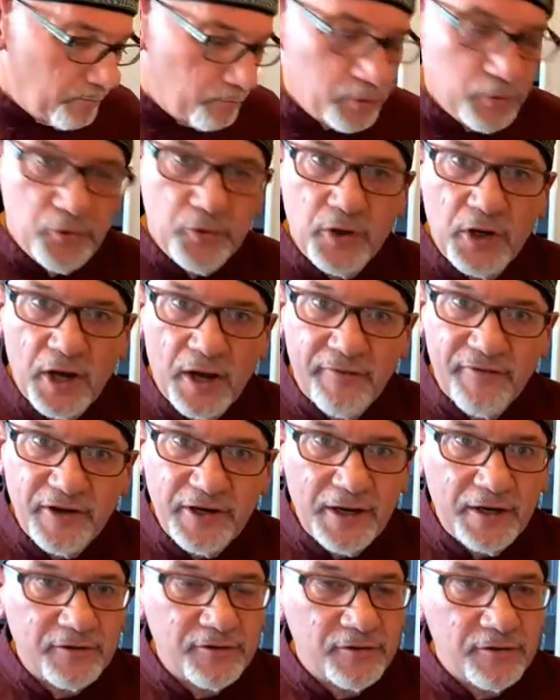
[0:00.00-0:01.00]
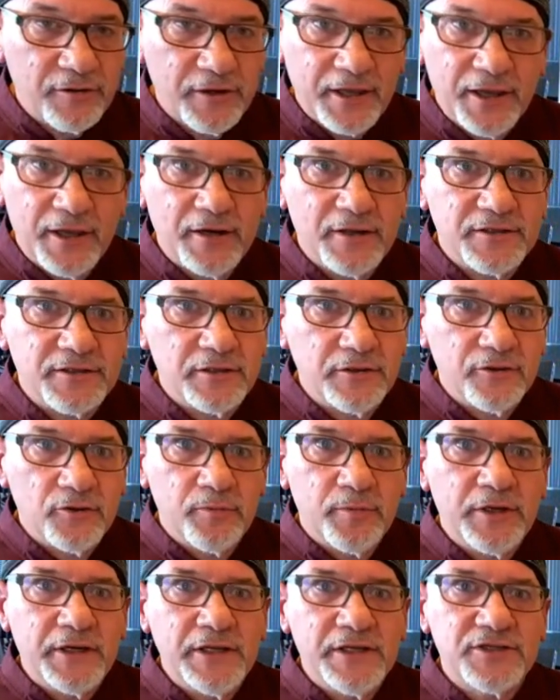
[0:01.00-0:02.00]
Blue agave nectar, again, it's a little
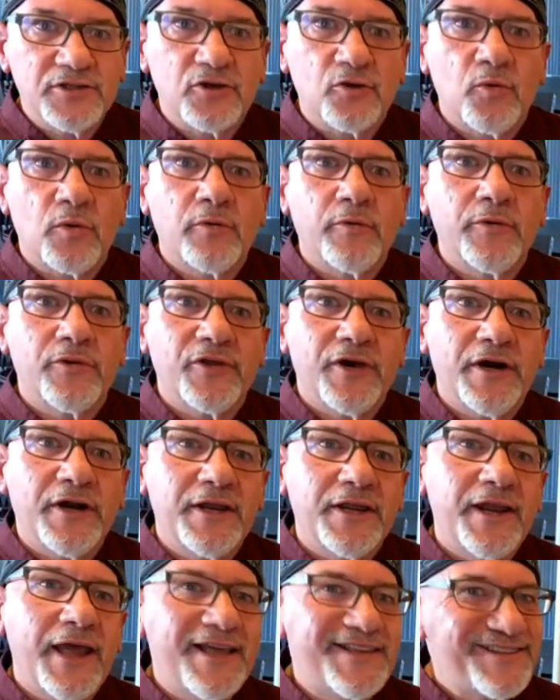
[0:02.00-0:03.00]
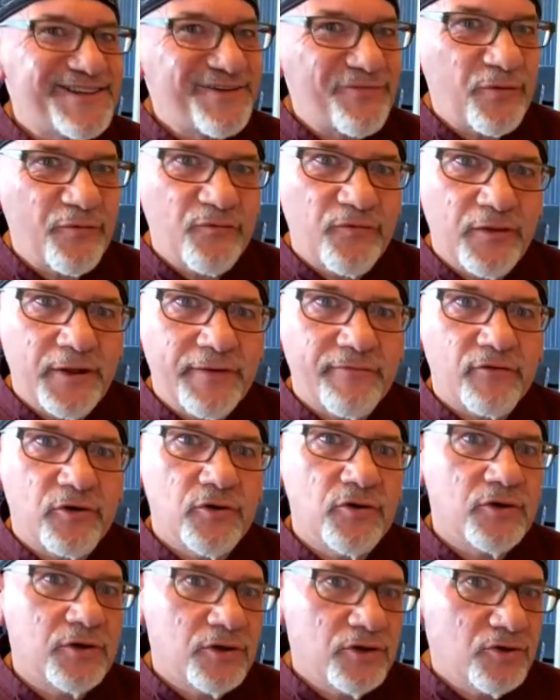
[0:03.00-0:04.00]
bit easier to work with. Honey has a different flavor.
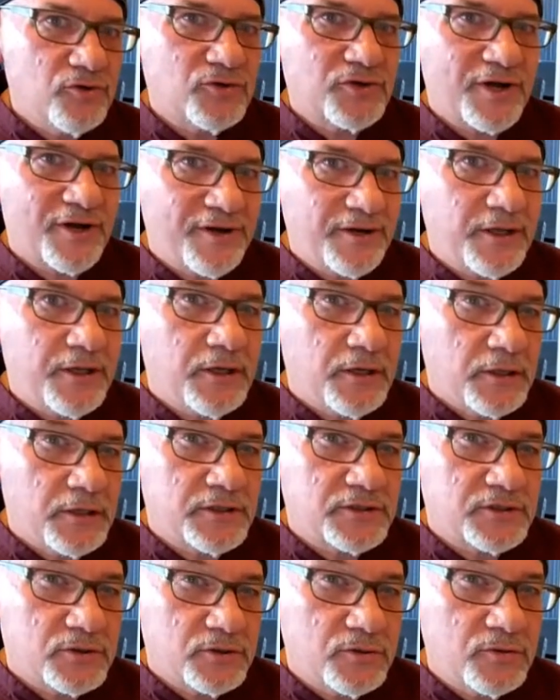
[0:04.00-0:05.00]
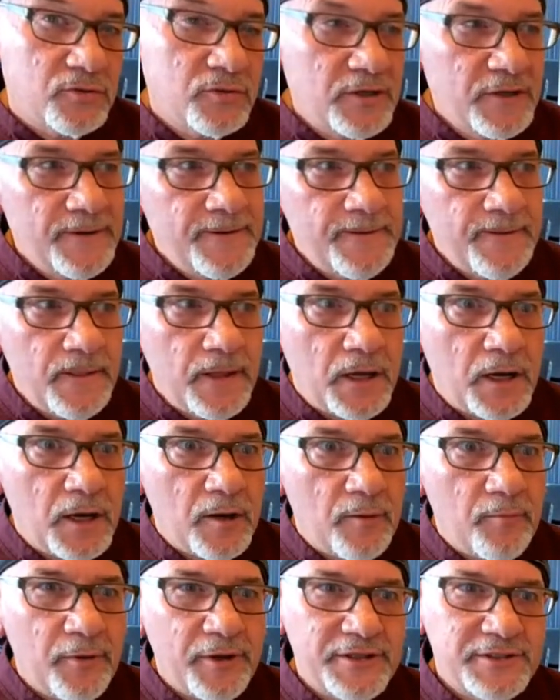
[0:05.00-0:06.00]
You can use honey in this too,
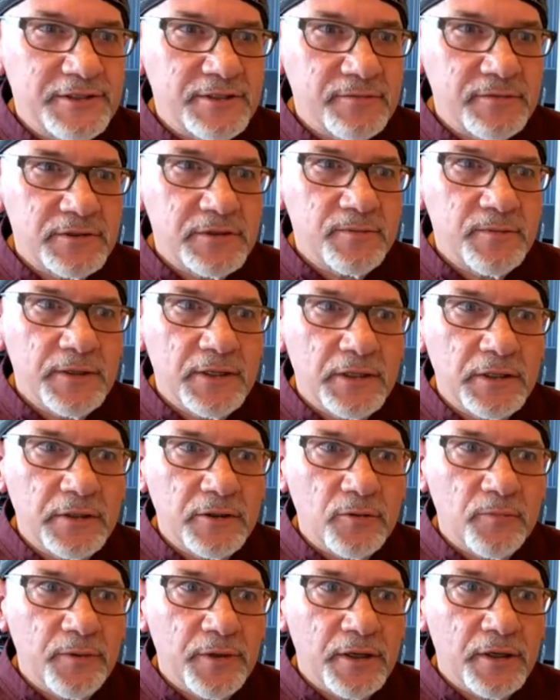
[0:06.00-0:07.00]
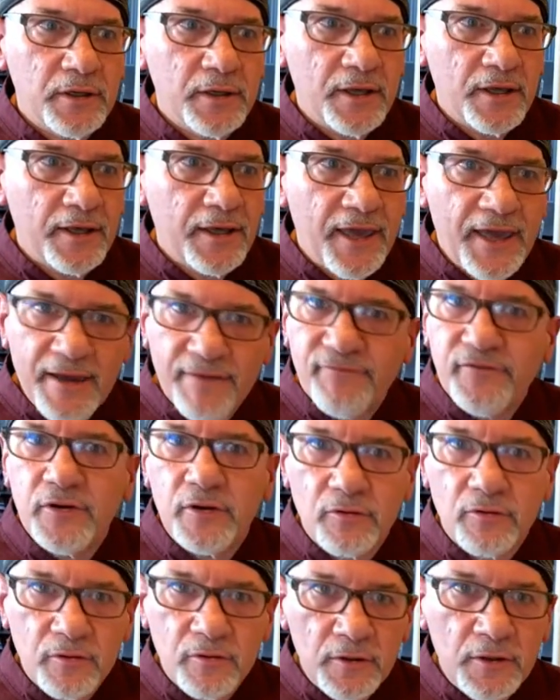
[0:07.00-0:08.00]
but it seems to be a little bit
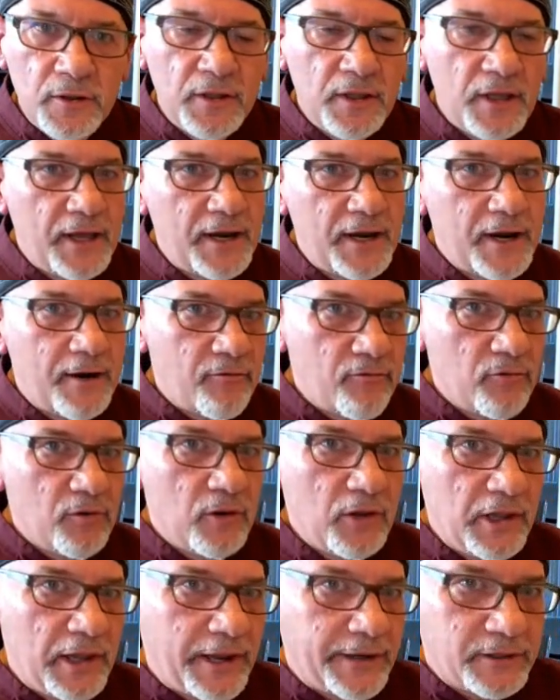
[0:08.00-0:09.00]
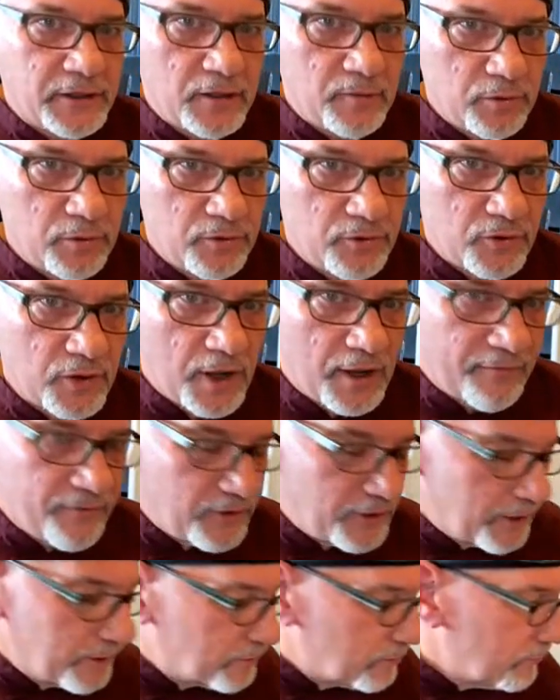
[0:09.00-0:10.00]
heavier. And I really like the blue agave
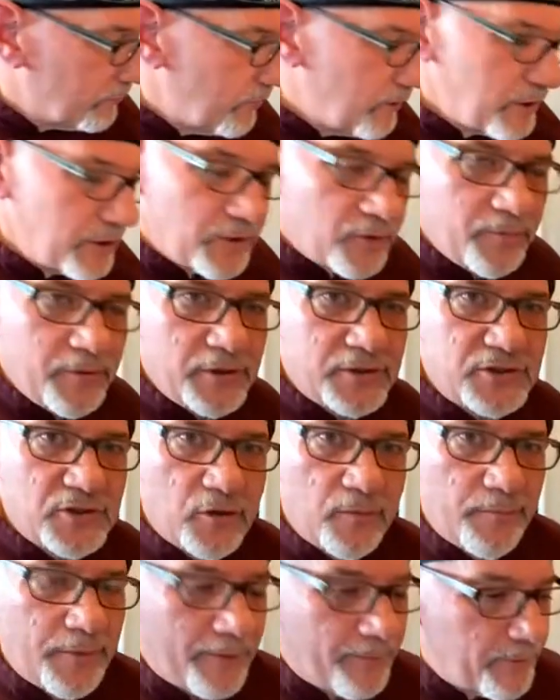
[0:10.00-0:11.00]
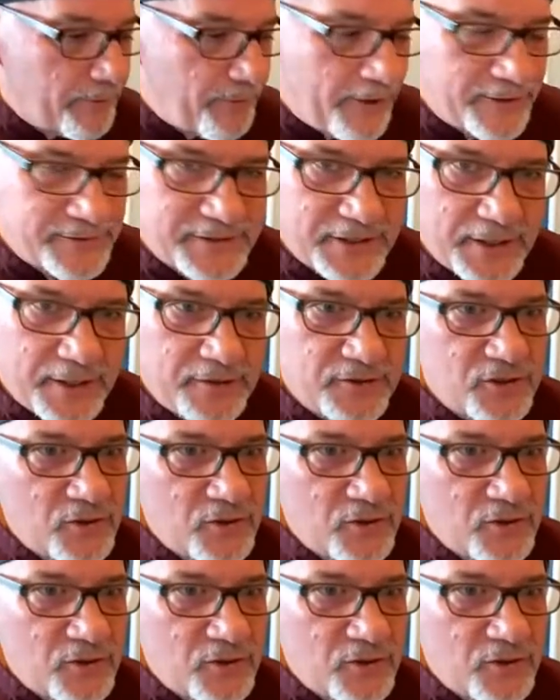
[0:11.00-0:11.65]
nectar. And then a little bit of salt and pepper, and that's it.